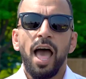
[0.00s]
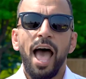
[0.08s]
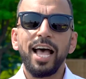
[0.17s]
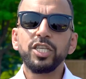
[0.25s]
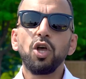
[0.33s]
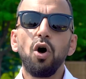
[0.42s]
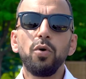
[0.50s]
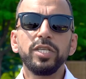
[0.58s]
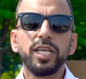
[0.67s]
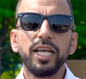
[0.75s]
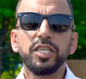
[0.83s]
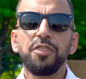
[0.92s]
As
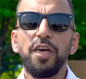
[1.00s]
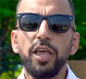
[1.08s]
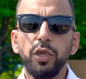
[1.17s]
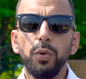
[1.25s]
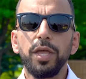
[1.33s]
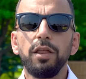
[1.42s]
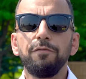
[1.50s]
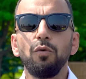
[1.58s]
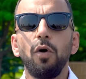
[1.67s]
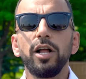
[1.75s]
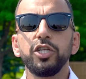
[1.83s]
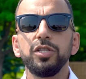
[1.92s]
always, guys, thank you again for
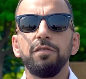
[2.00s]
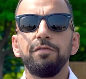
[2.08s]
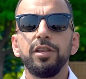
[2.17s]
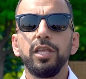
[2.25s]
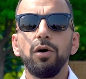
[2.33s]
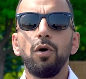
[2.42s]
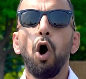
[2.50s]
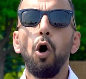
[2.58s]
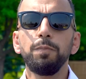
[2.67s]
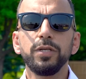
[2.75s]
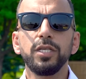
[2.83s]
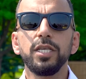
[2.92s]
watching the video.
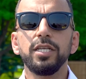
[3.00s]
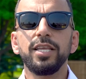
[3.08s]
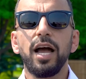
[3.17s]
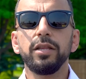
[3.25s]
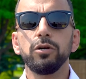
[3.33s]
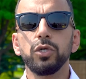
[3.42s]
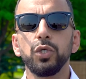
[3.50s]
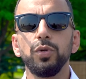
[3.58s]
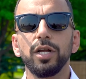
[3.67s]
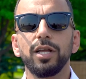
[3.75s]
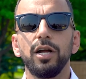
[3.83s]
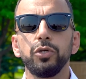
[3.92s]
Hope to see you down here soon
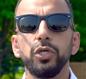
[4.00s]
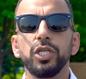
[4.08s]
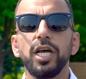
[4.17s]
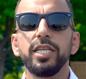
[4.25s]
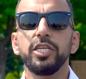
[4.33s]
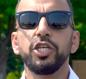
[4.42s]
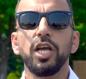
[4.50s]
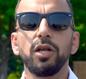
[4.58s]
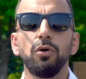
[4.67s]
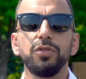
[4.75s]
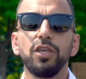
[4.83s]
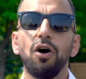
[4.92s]
at Countryside to check
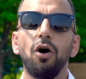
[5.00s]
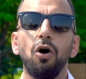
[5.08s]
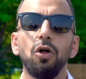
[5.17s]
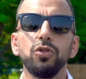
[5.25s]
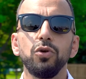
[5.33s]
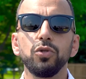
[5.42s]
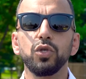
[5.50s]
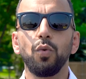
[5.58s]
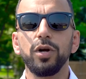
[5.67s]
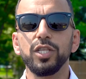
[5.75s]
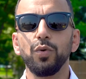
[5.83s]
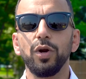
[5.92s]
out the all-new
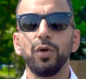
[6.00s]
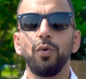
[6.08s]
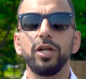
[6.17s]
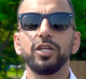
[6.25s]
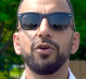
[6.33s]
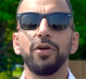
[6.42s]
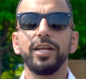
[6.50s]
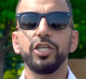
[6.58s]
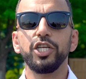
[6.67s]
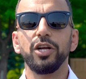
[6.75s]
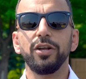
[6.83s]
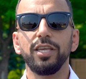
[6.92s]
2021 Grand
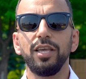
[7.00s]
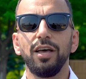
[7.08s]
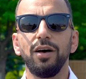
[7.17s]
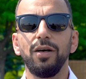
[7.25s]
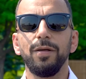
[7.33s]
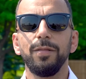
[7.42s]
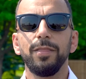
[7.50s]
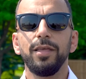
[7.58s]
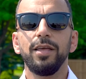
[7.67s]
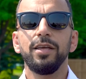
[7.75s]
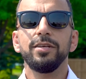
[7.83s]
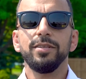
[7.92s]
Cherokee L.
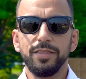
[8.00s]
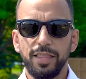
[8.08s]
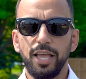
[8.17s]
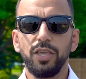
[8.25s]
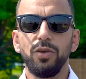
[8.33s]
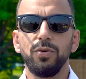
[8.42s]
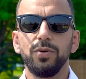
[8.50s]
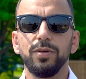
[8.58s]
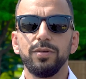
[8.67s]
Thank you.